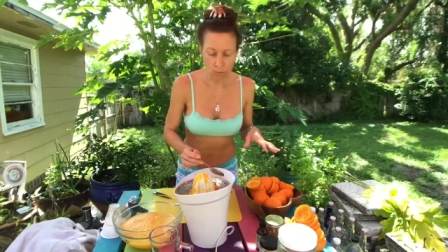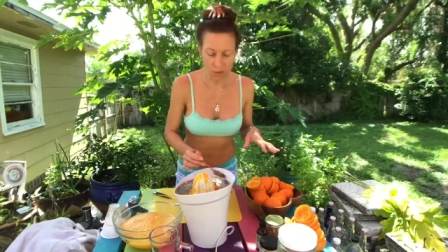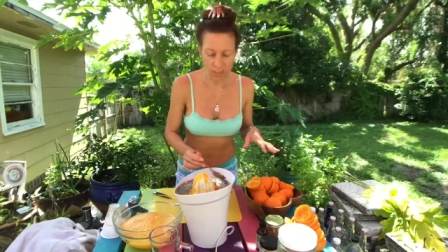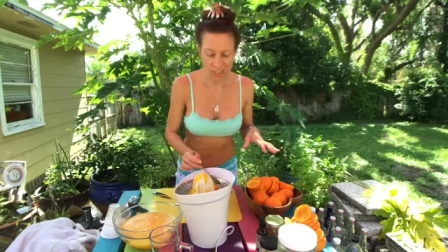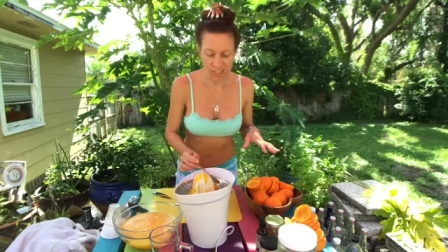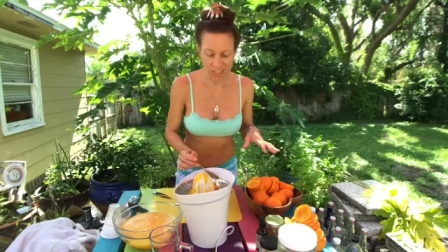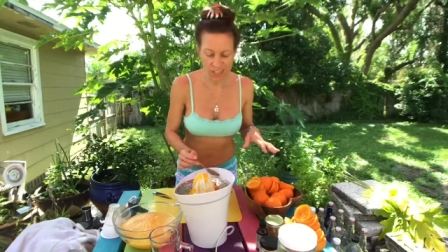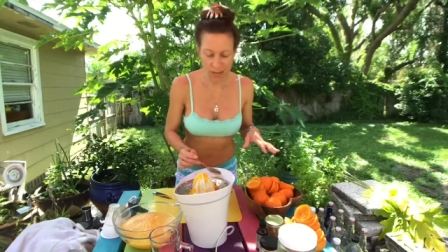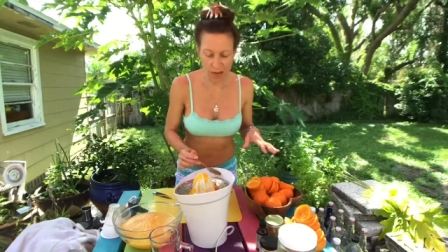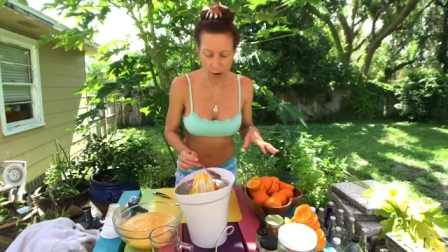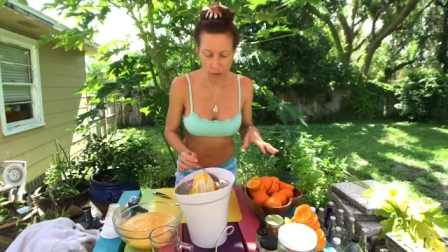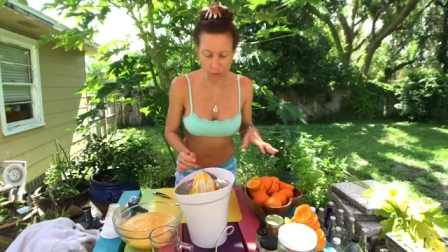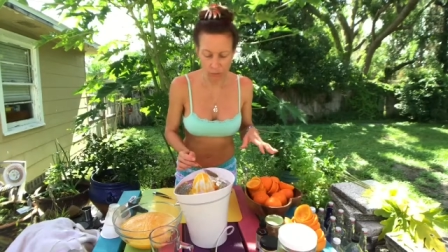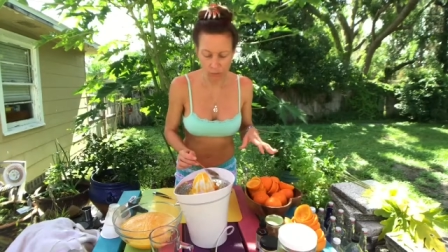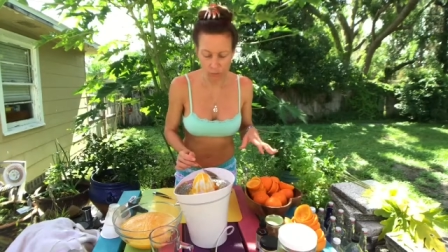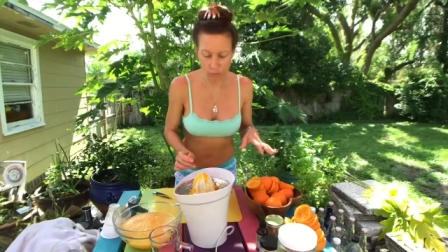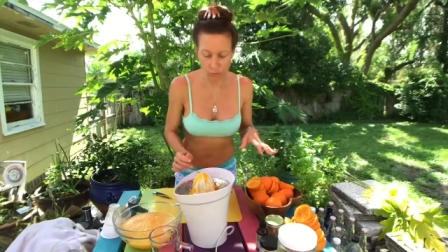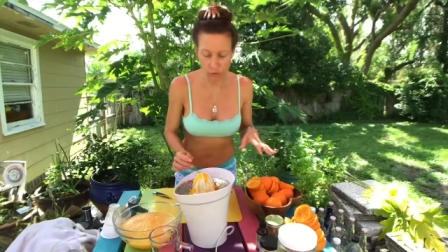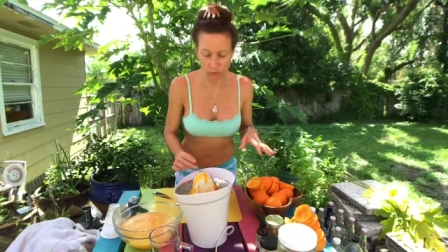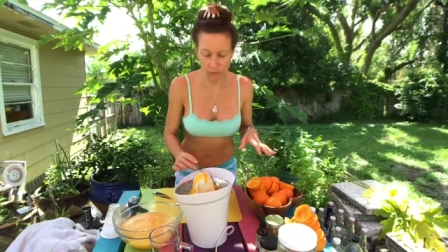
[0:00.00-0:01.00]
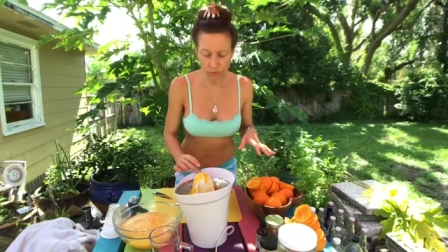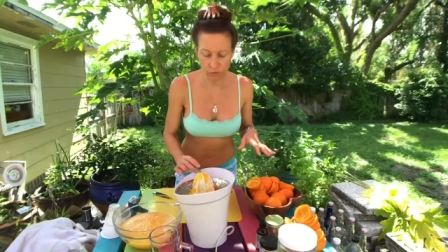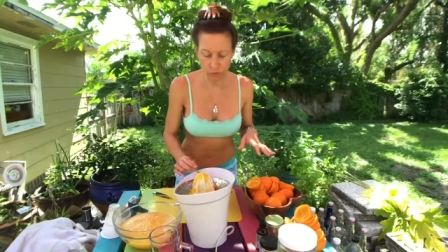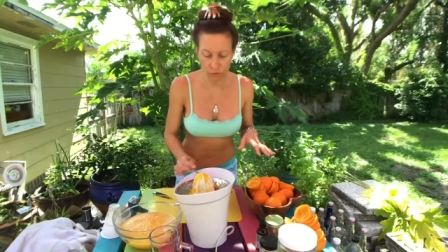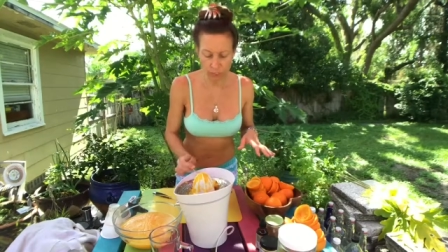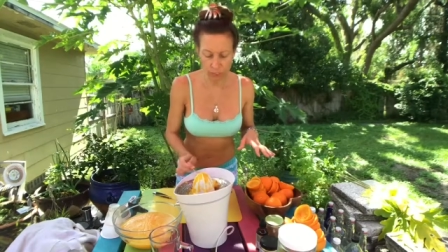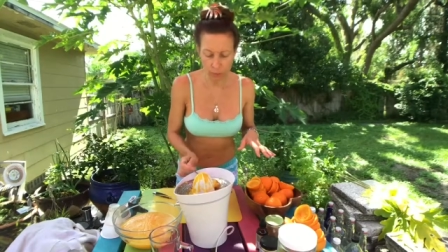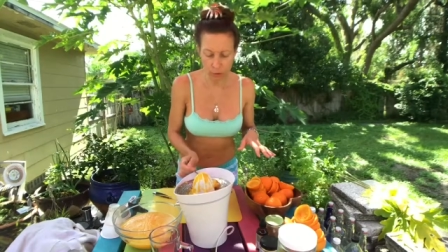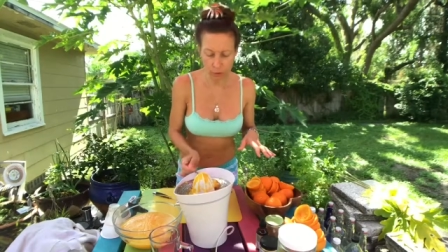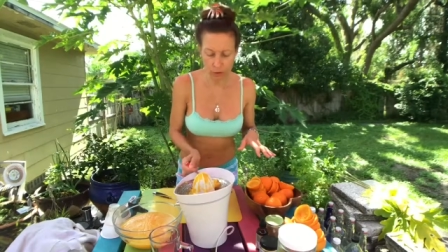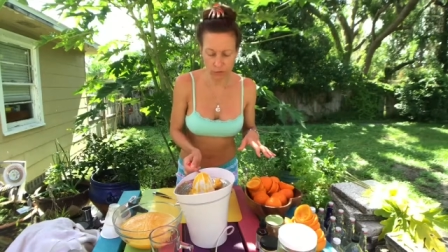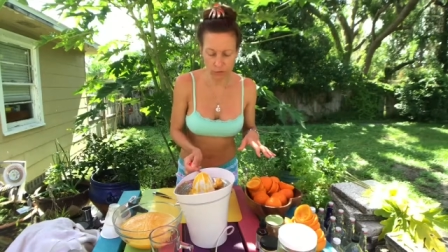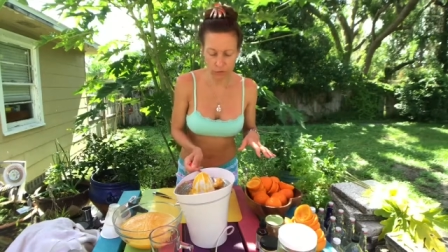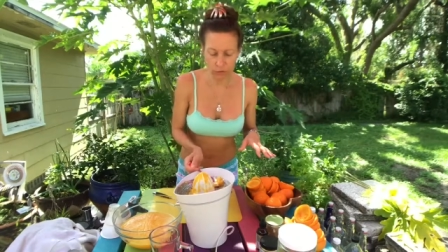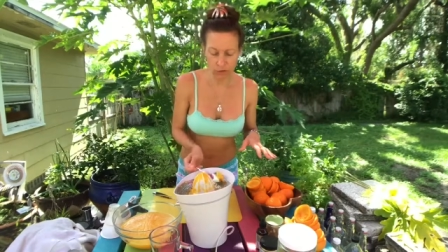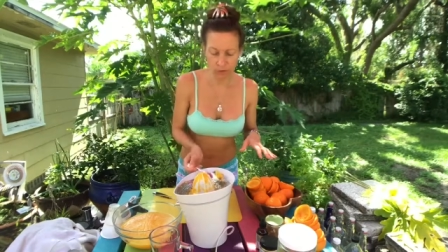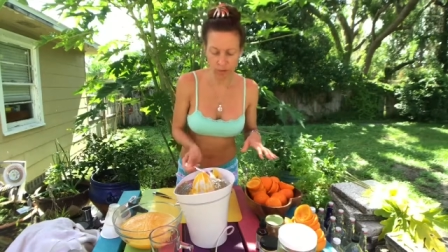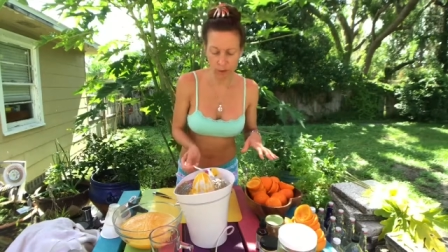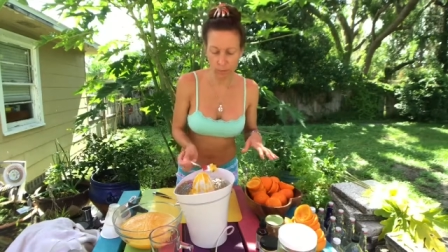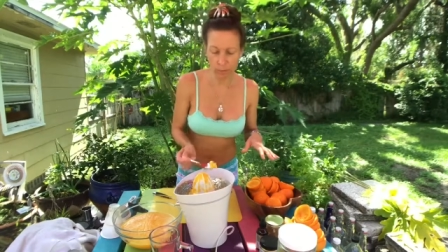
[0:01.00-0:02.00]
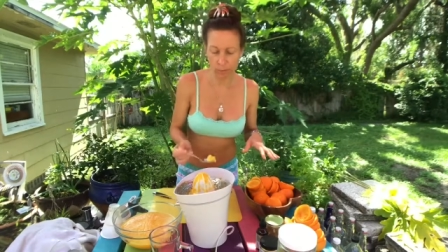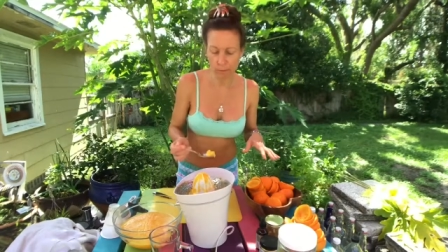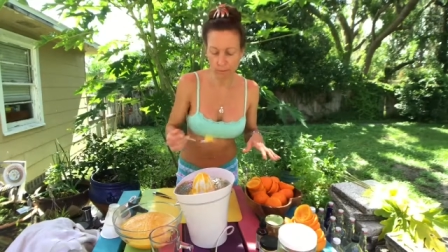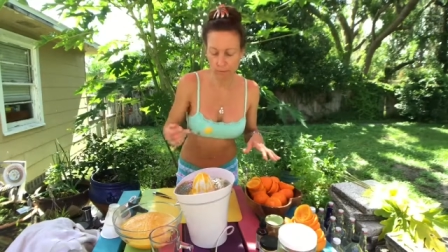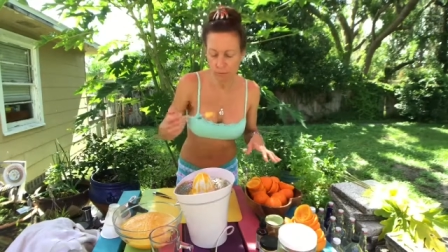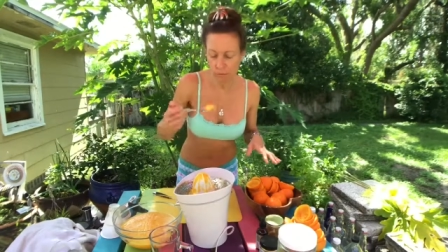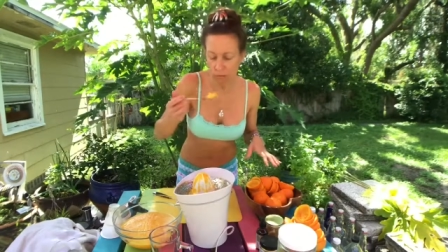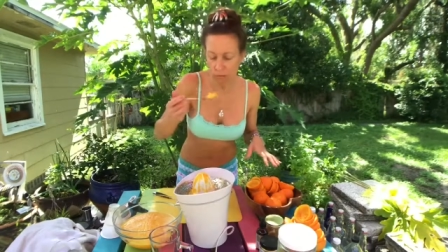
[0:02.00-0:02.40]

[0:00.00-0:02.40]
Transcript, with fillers: thinned out with liquid, for example.